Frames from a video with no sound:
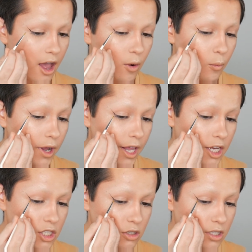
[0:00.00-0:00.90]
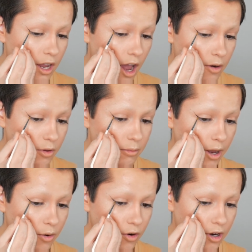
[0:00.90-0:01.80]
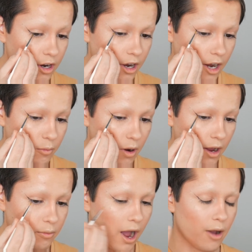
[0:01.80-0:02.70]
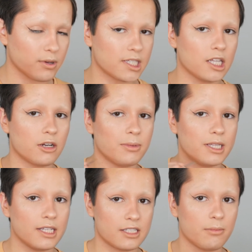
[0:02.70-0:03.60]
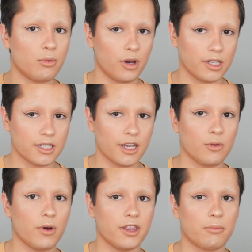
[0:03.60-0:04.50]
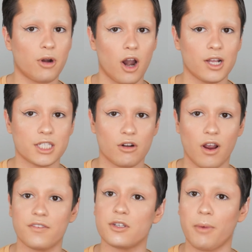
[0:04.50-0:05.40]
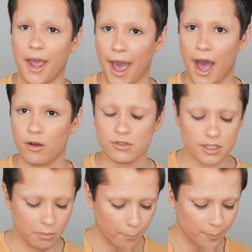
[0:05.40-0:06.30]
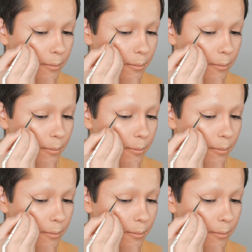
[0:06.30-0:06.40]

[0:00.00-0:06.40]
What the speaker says: what issues I had with my order and why I was a little bit disappointed when the products arrived to my house.